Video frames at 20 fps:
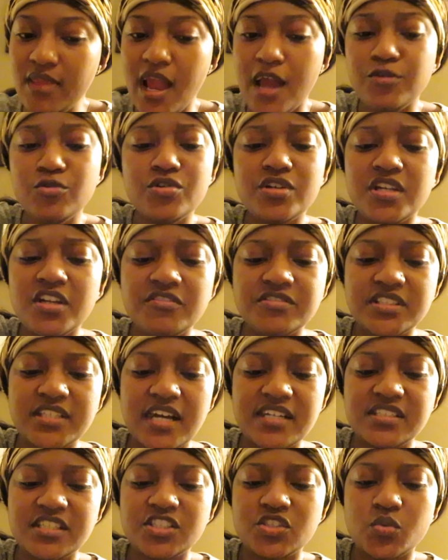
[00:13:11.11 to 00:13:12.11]
I knew the nearest
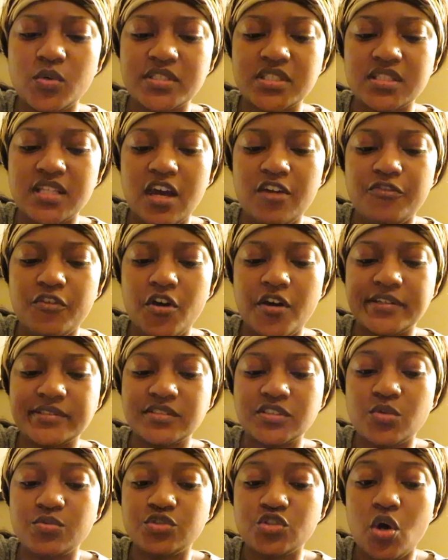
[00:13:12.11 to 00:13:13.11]
gas station wasn't that
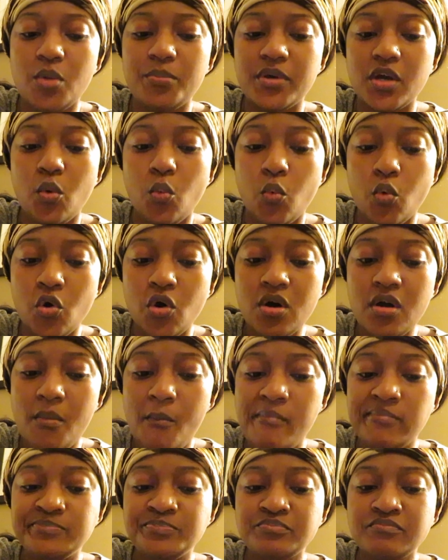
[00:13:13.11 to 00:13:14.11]
far. It was gonna be a walk,
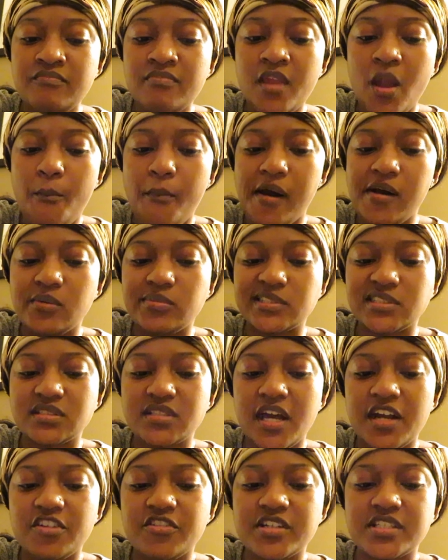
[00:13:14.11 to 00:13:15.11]
but it wasn't
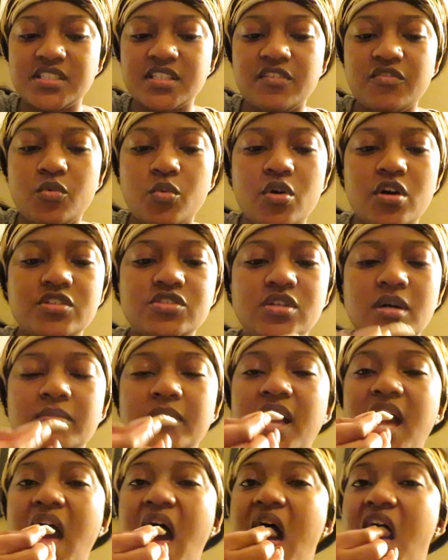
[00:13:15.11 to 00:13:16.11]
that crazy of a walk. So I'm
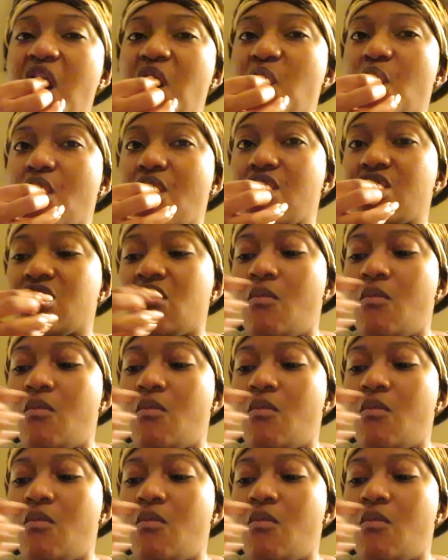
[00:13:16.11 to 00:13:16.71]
like, alright, cool.